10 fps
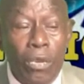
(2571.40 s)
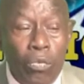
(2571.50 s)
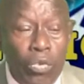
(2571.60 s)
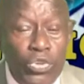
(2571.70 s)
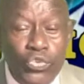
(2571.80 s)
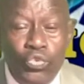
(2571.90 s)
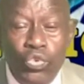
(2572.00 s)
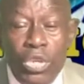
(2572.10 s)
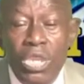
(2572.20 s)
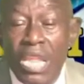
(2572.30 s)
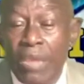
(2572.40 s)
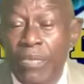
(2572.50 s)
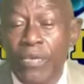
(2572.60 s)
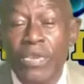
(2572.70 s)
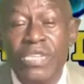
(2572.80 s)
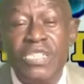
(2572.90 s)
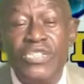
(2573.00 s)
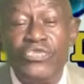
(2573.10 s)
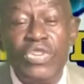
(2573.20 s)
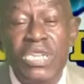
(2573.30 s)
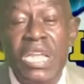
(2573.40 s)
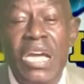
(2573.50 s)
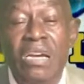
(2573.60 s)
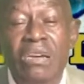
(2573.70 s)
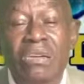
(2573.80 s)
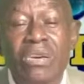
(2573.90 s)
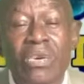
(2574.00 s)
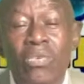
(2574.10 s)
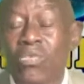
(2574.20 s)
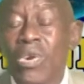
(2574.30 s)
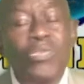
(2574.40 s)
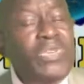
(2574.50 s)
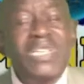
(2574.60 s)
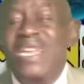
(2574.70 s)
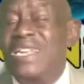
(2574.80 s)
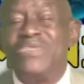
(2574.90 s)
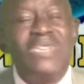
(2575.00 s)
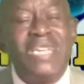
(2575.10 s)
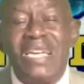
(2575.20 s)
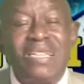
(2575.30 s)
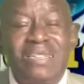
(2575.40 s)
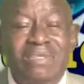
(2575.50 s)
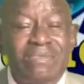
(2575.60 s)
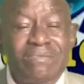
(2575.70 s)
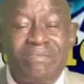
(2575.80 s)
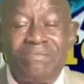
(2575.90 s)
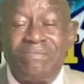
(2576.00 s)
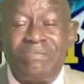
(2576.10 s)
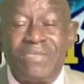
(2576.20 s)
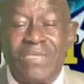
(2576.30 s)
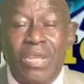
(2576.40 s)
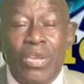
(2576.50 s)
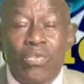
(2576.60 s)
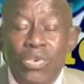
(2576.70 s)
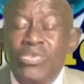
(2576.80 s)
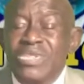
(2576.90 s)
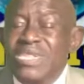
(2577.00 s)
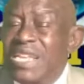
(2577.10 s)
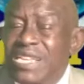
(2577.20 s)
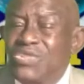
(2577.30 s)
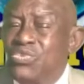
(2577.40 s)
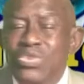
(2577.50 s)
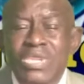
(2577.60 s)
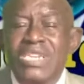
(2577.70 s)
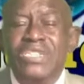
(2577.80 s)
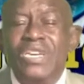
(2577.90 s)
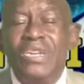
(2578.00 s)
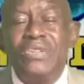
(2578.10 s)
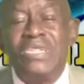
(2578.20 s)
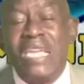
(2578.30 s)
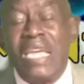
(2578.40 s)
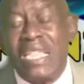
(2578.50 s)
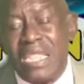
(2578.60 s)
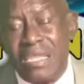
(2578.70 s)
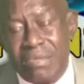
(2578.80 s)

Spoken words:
We're stoning Liberians in the street now. When we started doing that? When we started stoning each other to death?